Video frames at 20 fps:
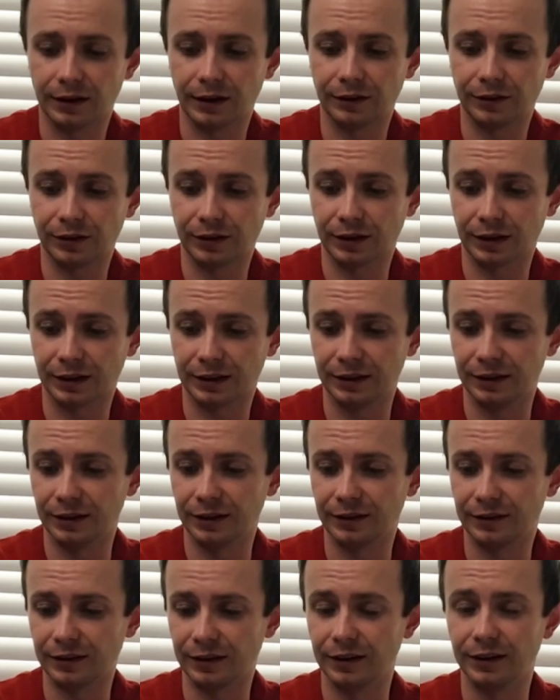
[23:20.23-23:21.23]
As you can clearly
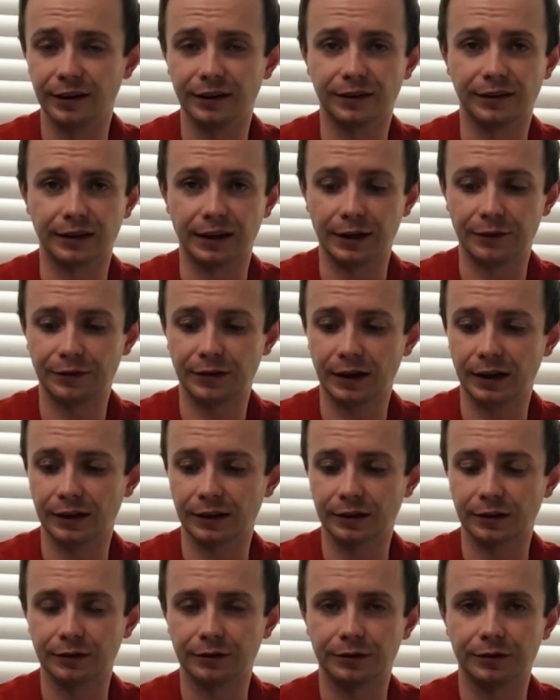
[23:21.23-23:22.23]
see here, it's left-hand
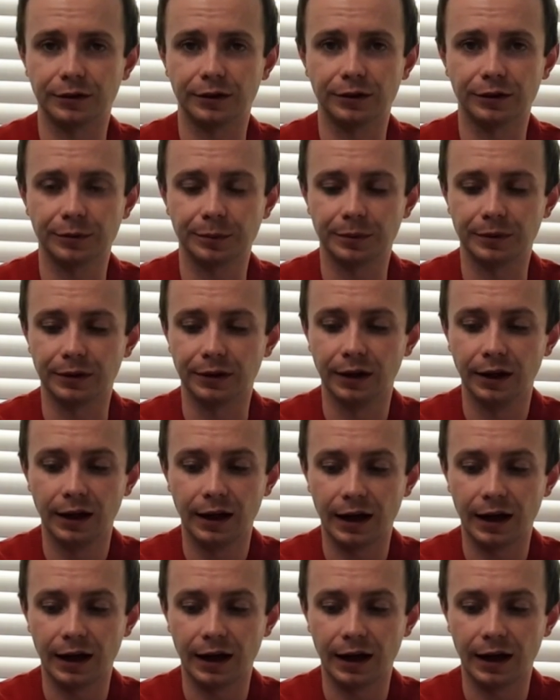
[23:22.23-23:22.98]
convertible